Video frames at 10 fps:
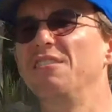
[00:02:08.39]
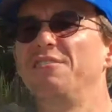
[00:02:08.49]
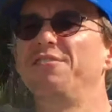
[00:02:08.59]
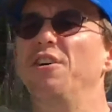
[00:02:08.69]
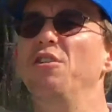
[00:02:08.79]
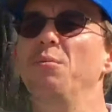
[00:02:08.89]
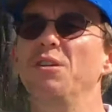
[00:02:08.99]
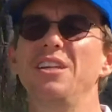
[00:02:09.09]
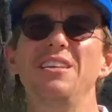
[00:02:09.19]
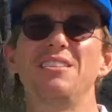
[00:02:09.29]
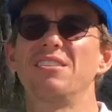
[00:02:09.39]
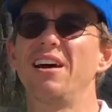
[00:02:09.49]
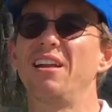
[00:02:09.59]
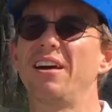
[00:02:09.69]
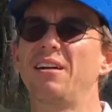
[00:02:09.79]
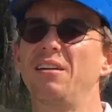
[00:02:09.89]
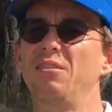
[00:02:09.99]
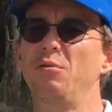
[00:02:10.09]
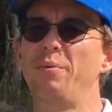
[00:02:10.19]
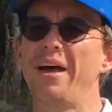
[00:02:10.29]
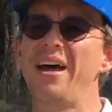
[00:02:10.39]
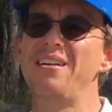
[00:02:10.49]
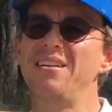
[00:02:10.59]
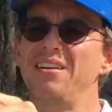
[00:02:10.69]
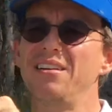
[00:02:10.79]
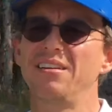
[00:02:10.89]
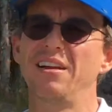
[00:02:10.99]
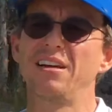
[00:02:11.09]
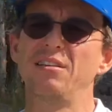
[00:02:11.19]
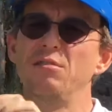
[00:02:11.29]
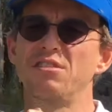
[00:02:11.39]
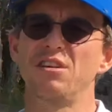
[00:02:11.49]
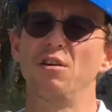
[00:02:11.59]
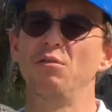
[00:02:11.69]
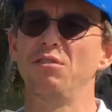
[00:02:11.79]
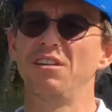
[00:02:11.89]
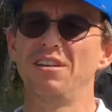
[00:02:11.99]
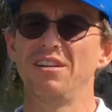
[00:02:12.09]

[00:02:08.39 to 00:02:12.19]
foam on the inside, like a little pad, like a little sole.